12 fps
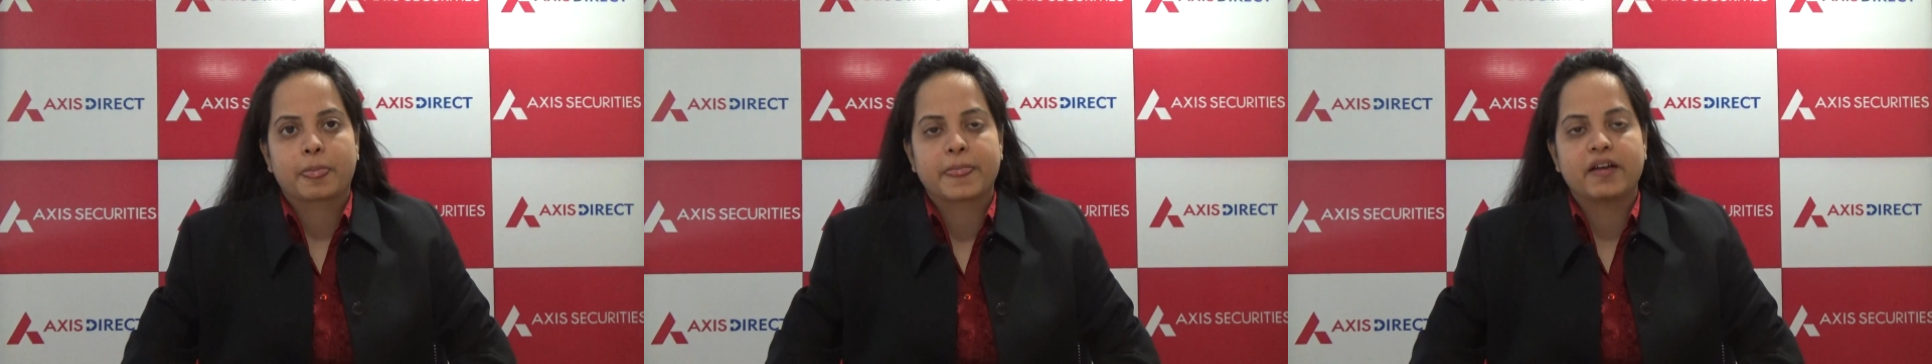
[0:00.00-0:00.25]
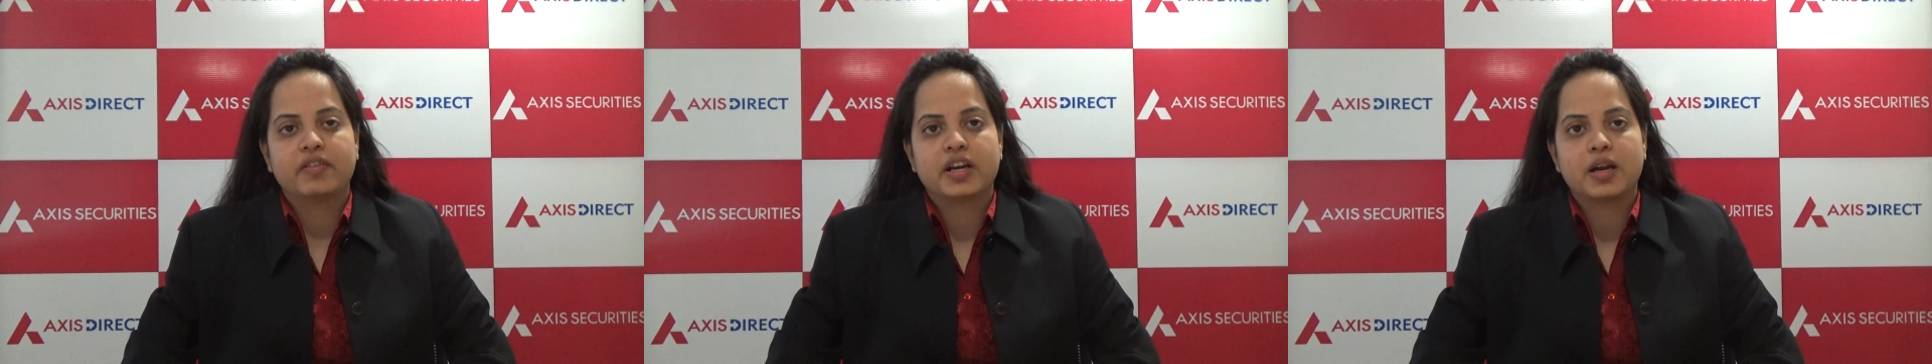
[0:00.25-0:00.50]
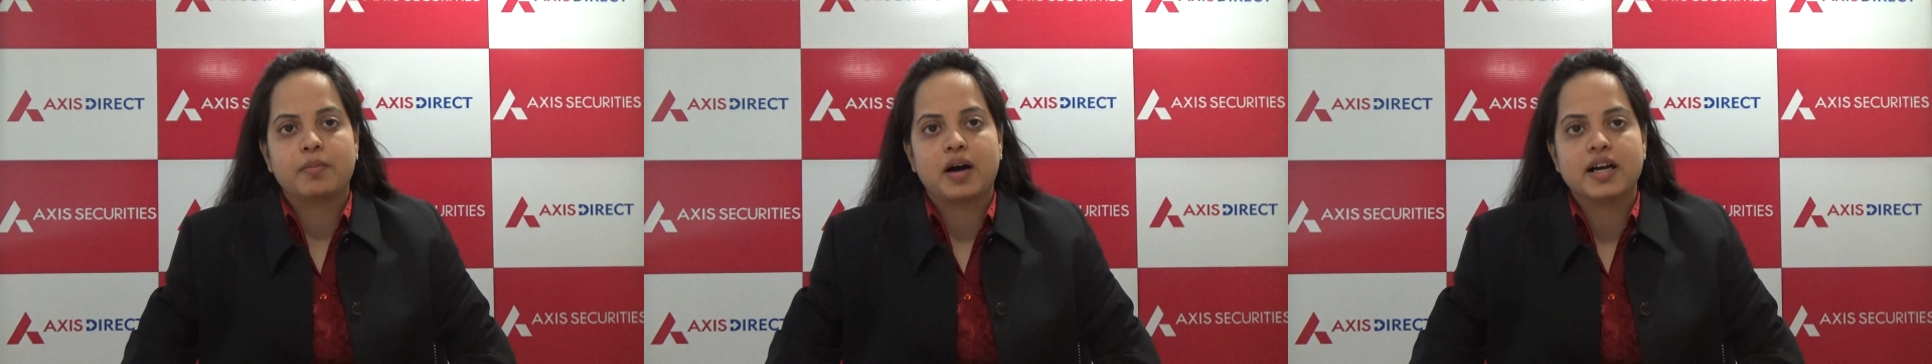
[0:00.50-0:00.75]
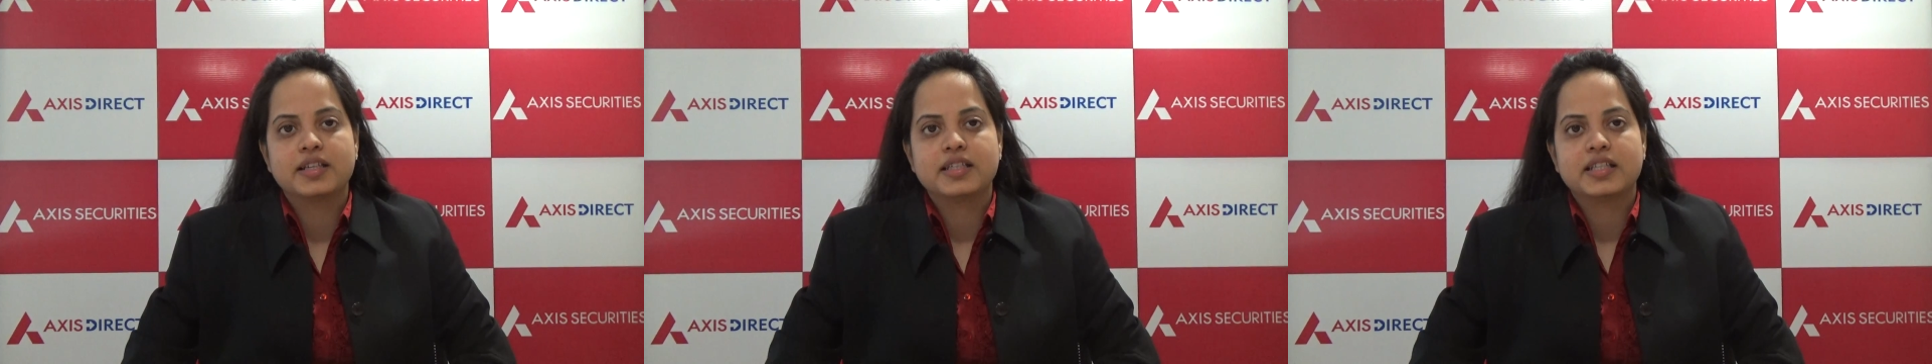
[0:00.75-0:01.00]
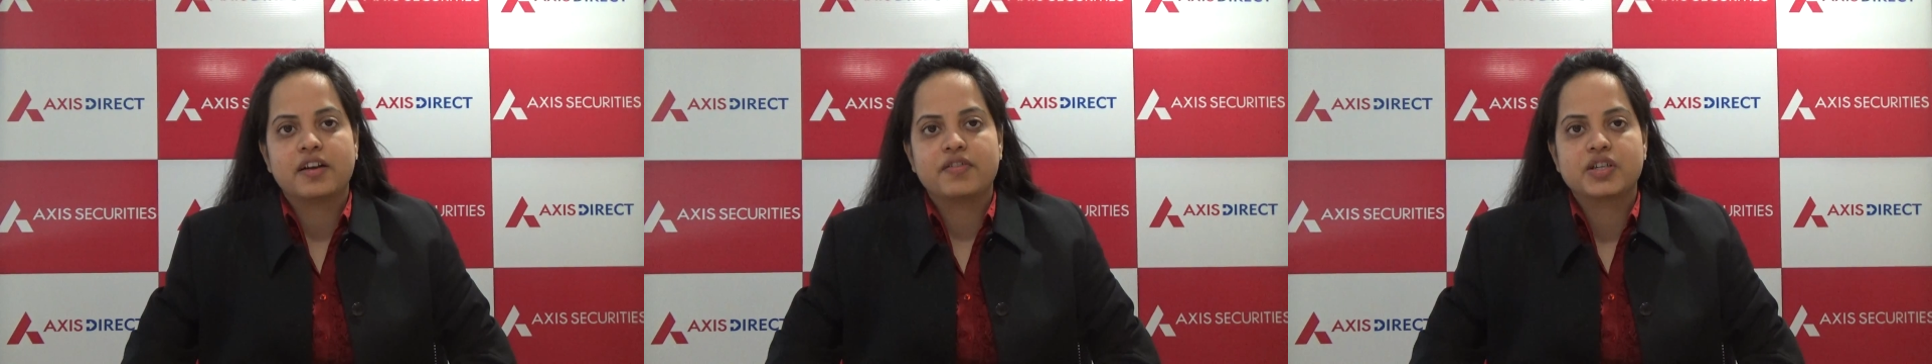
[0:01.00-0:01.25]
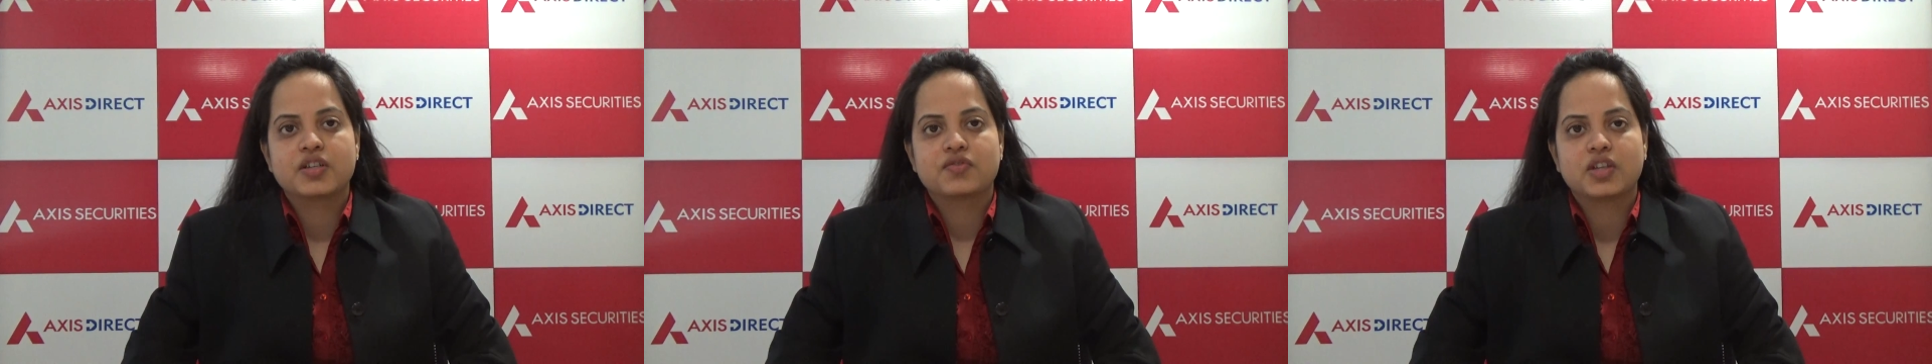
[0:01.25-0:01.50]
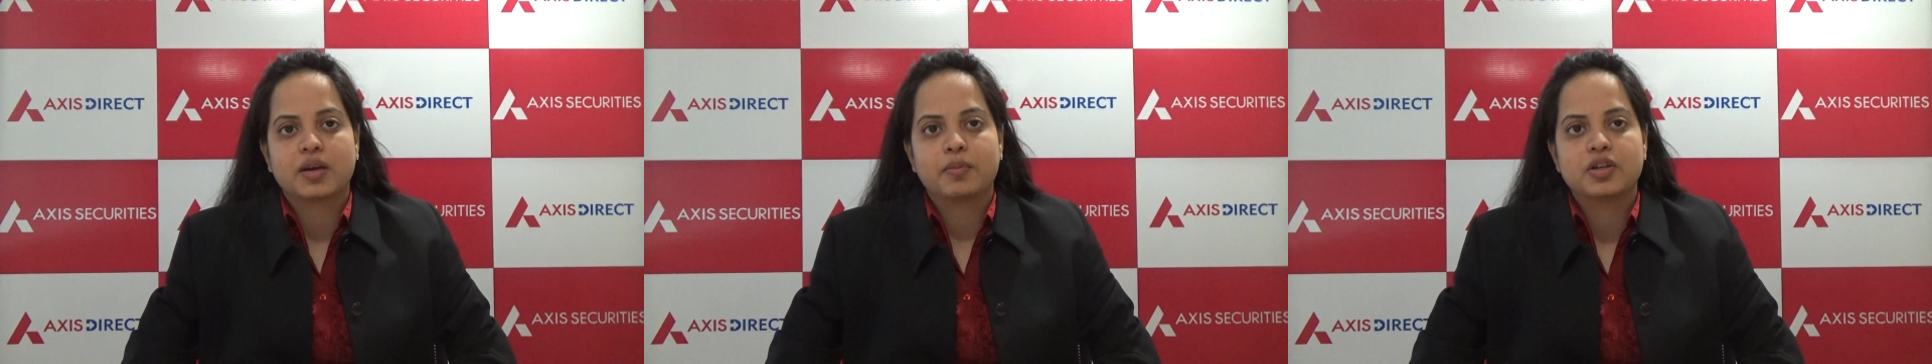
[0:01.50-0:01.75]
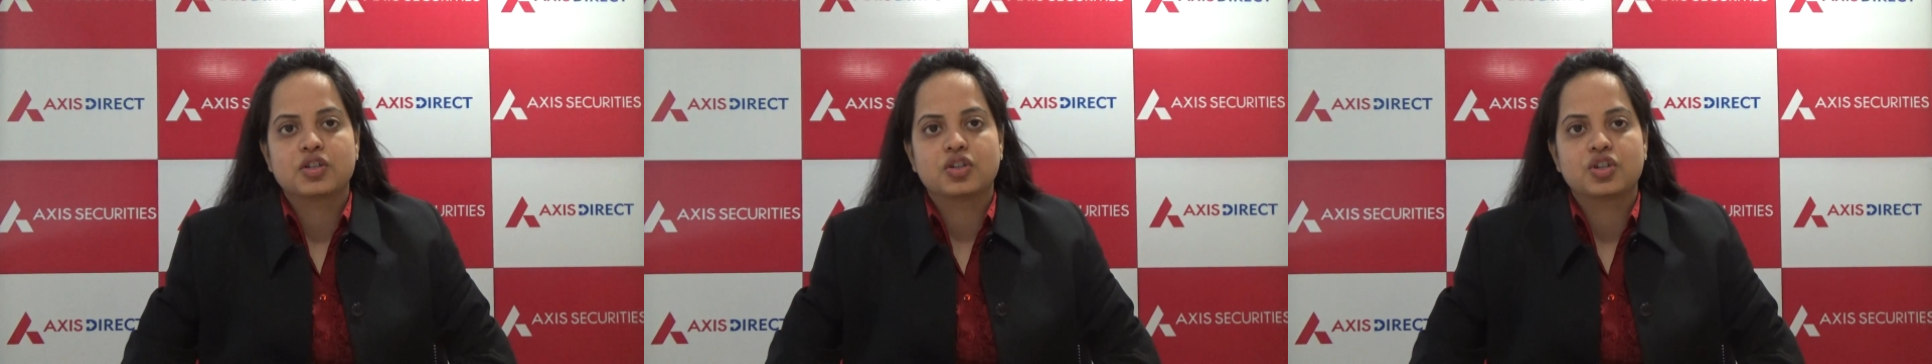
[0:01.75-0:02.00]
They were net buys in derivative
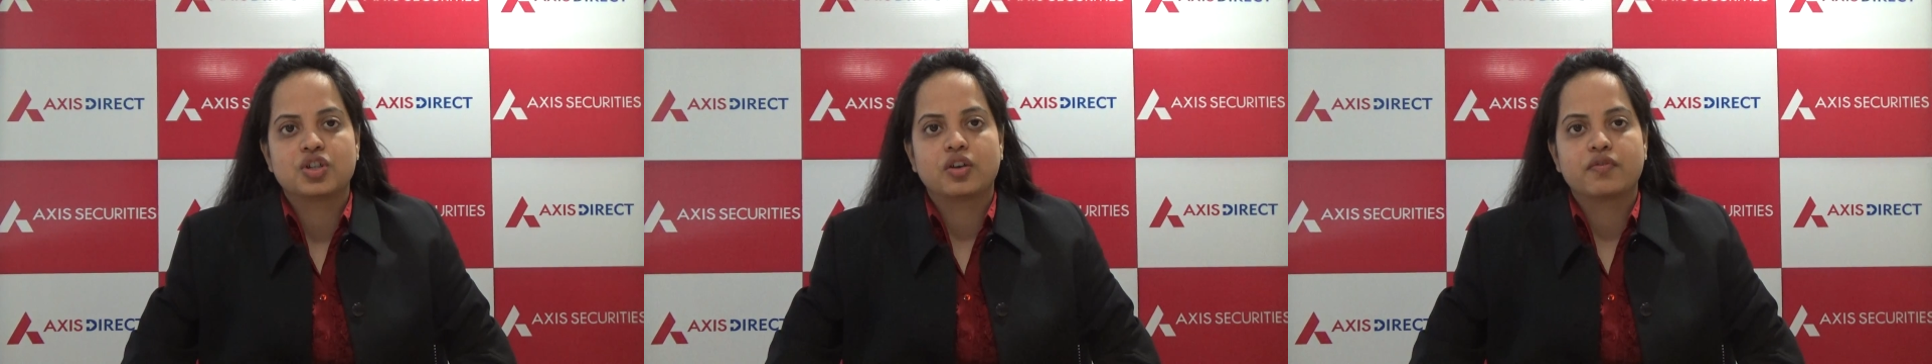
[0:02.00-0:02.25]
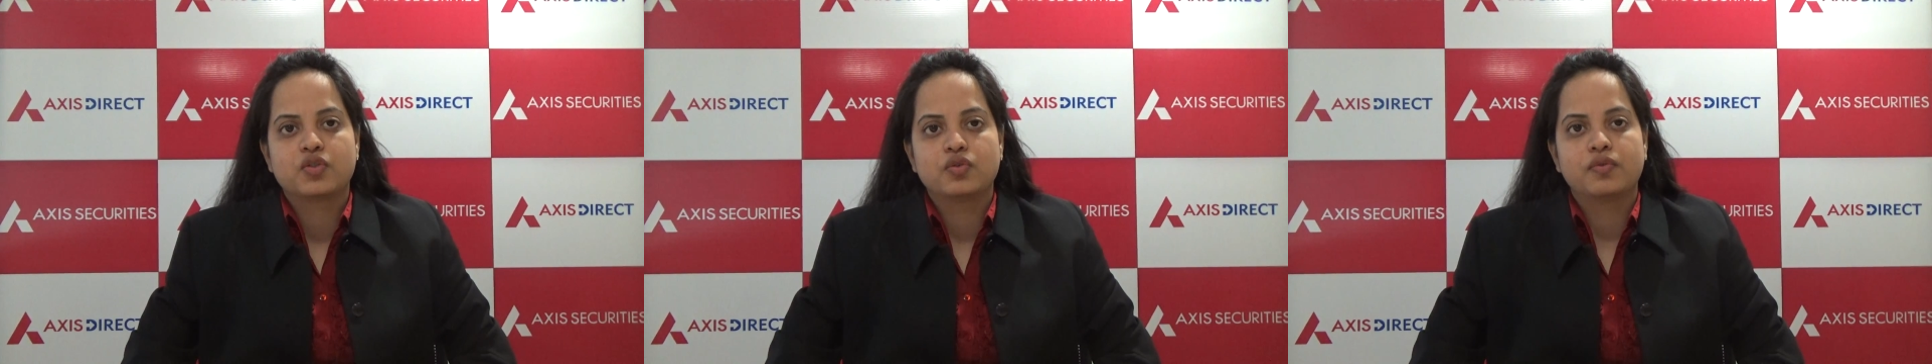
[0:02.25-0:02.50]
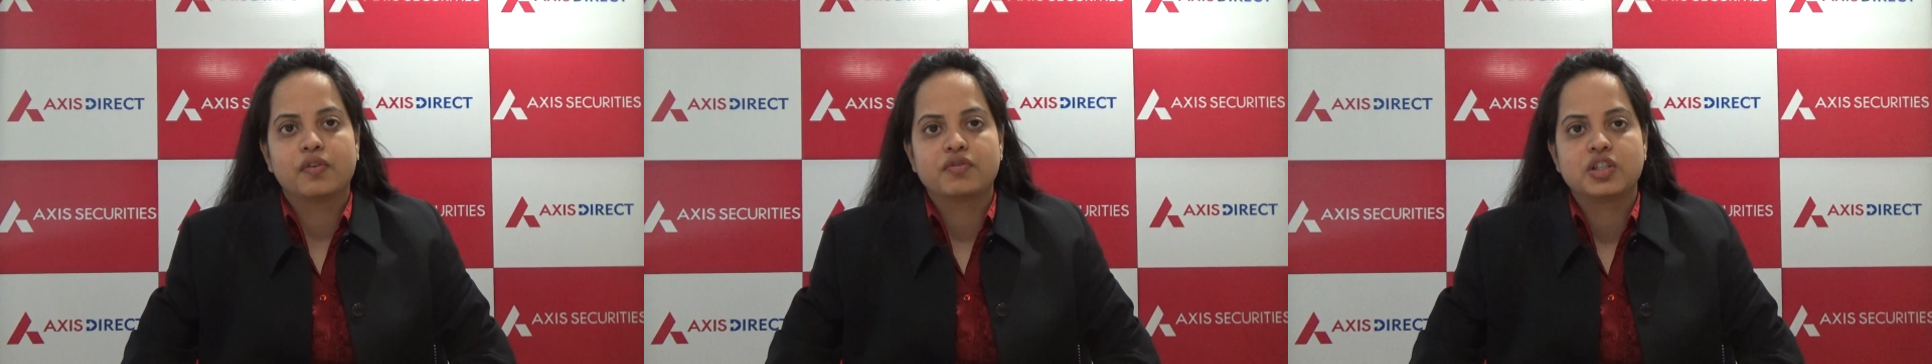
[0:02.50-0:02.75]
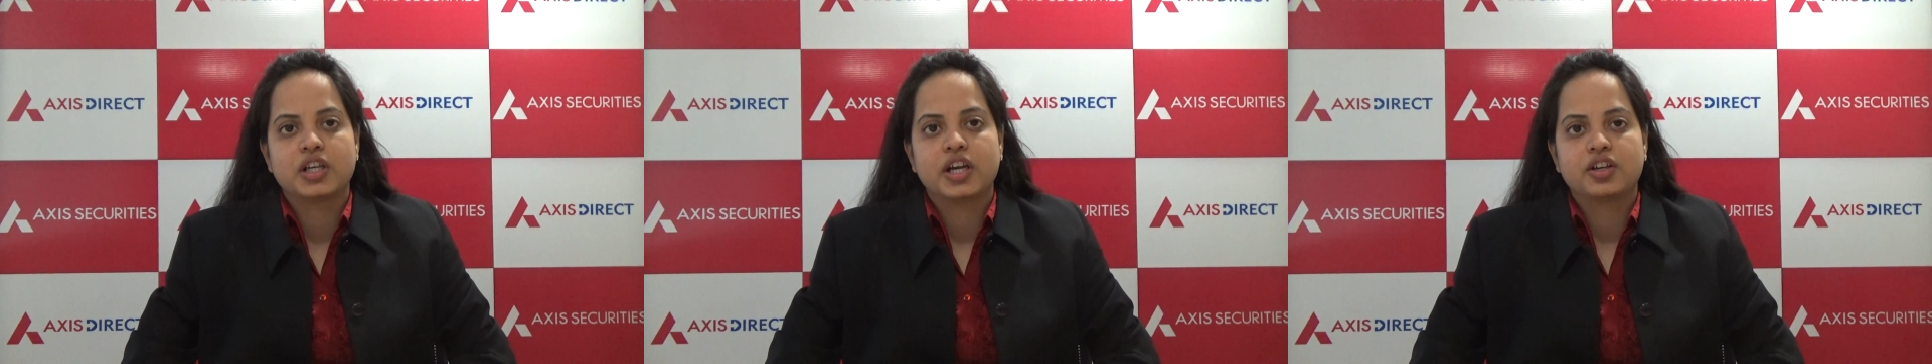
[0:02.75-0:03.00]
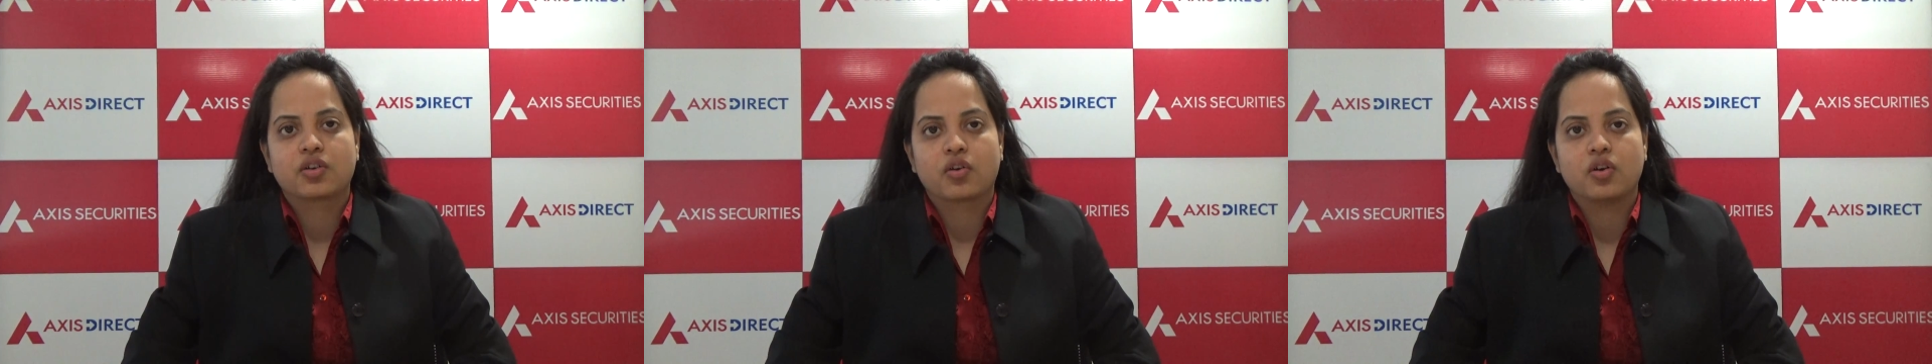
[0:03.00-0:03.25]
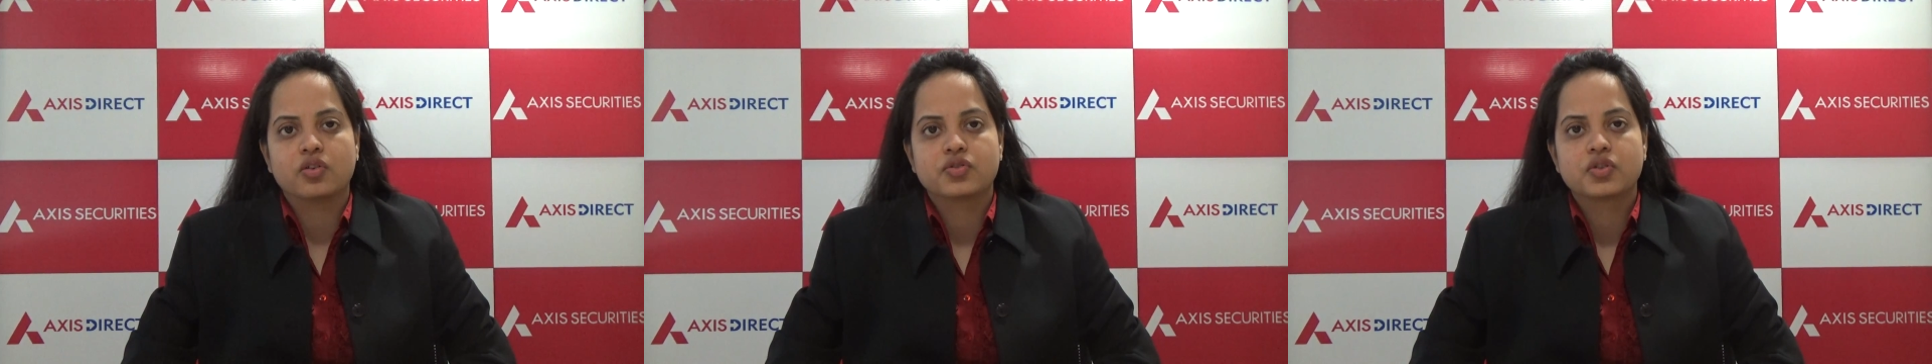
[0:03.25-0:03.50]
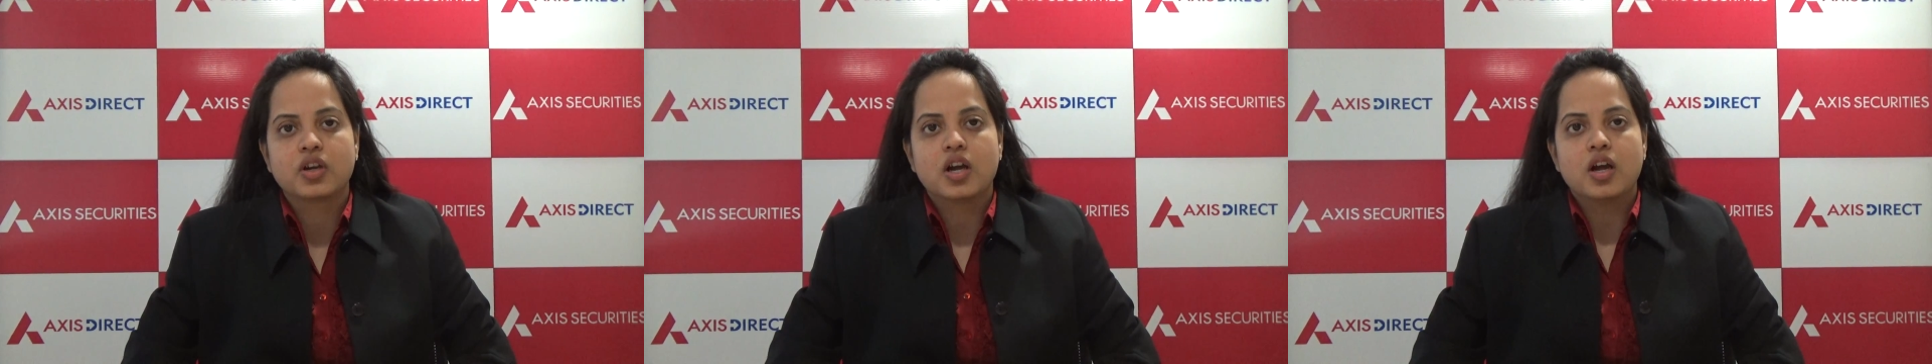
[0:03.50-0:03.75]
segment to the tune of 258 crores.